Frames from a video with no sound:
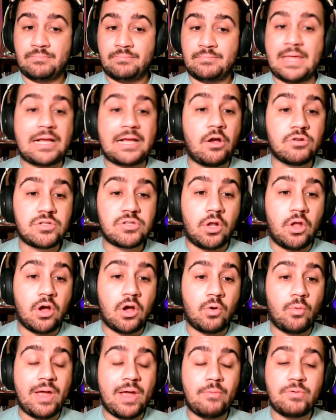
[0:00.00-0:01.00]
That goes a
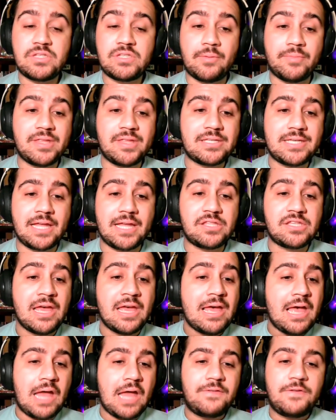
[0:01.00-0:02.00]
long way with some of these kids.
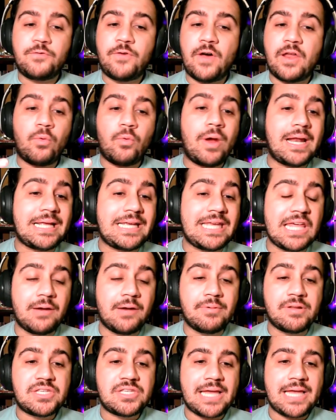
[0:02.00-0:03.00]
And if you find a way to get
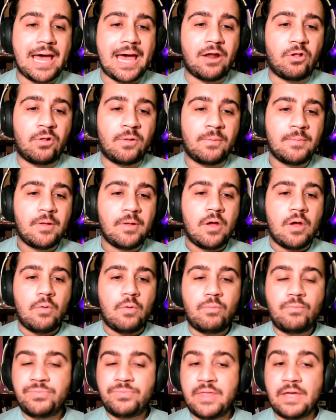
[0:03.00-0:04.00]
them to Seattle,
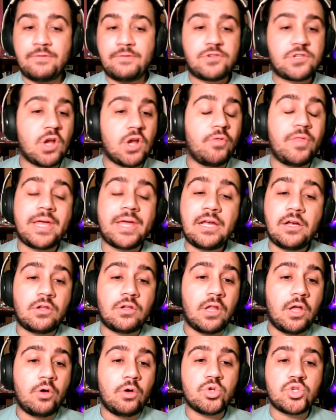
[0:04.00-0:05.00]
they've shown they can
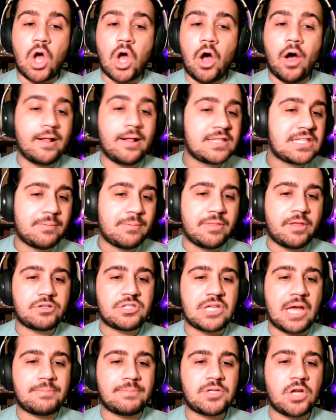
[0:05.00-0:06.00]
close on some of their
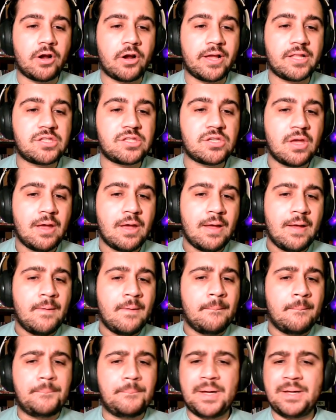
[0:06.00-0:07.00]
top targets.
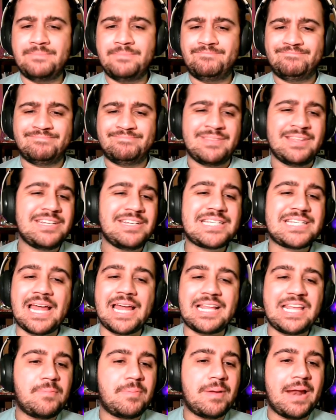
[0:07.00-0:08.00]
But you just got
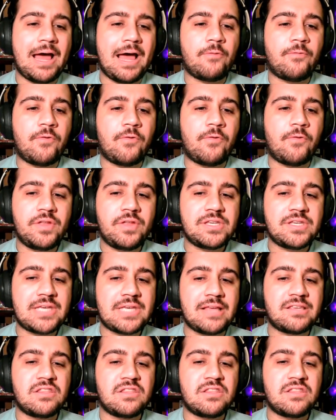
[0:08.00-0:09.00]
to keep an eye out for all these
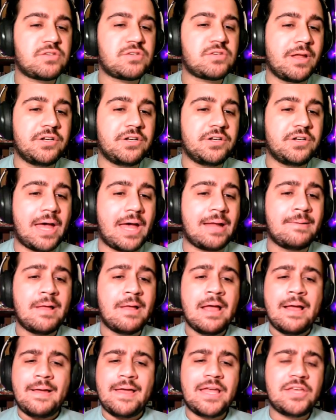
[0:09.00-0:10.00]
guys. And the best way to do that
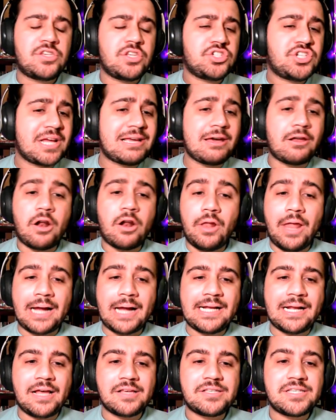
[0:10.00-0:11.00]
is check out our
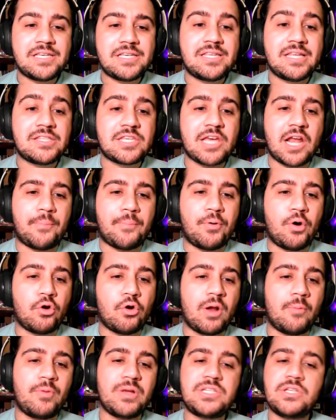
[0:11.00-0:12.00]
Locked On Huskies Insider
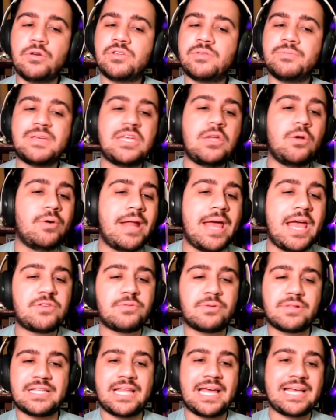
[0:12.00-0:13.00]
program. We do some
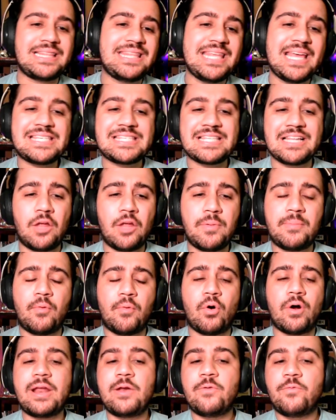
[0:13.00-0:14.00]
Q&As where it's like this, a little bit
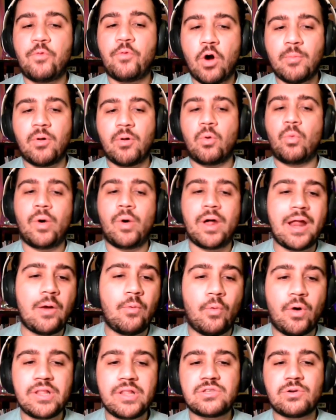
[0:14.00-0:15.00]
more informal,
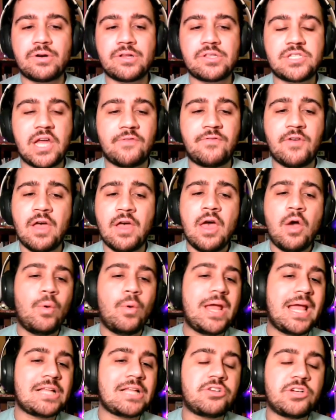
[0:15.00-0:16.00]
one-on-one sort of stuff.
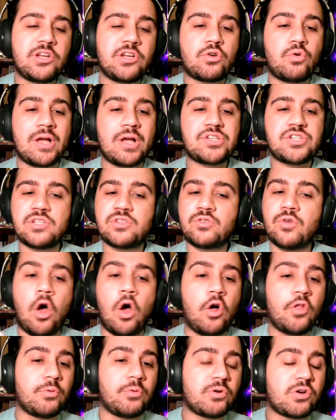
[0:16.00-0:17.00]
We answer your questions.
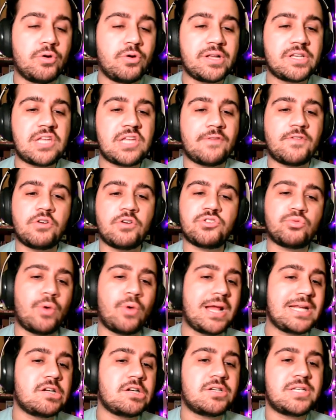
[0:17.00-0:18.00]
All the recruiting stuff goes
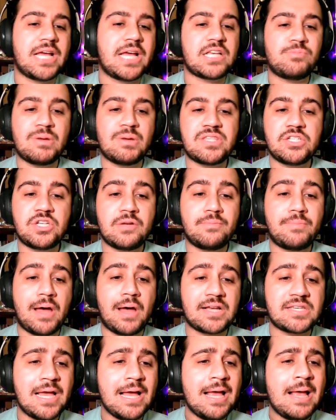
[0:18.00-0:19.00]
right to your text message
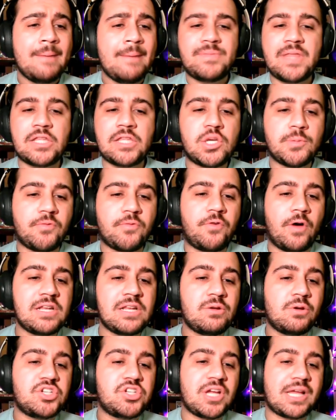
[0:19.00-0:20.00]
inbox. It's super fun.
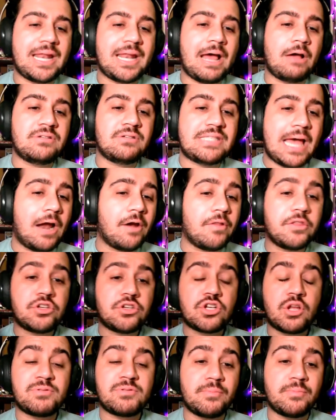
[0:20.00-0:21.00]
You can check it out down in the
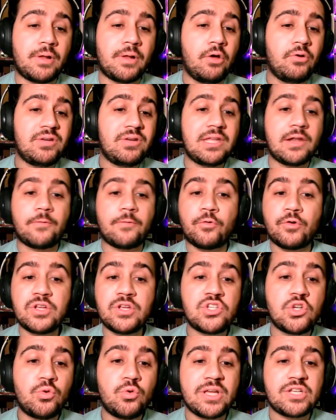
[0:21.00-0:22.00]
description below. You get a free
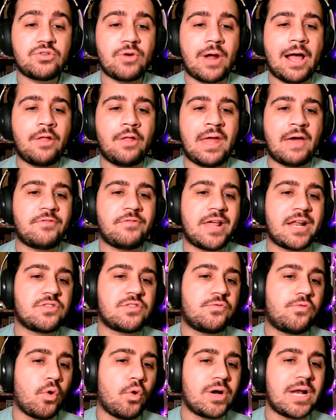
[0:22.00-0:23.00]
2-week trial. After that,
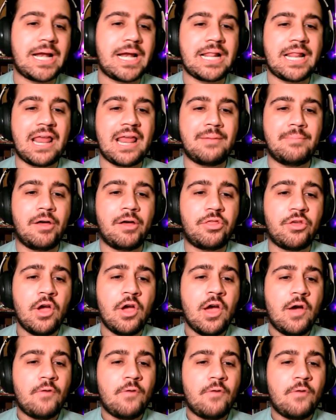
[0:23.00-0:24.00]
it's $4.99 a month
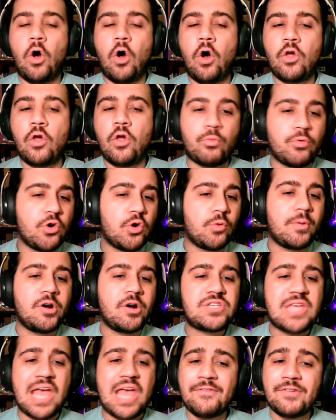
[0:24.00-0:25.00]
for all the
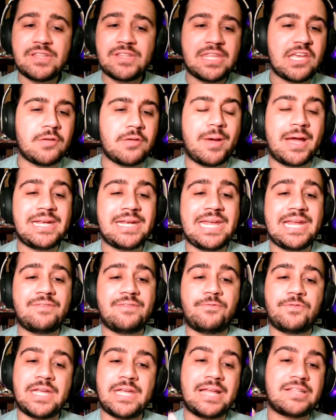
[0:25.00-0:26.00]
rumors, everything you might need
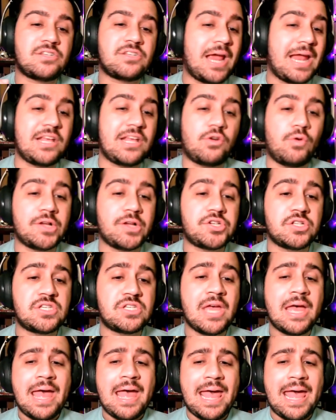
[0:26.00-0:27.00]
to answer any questions.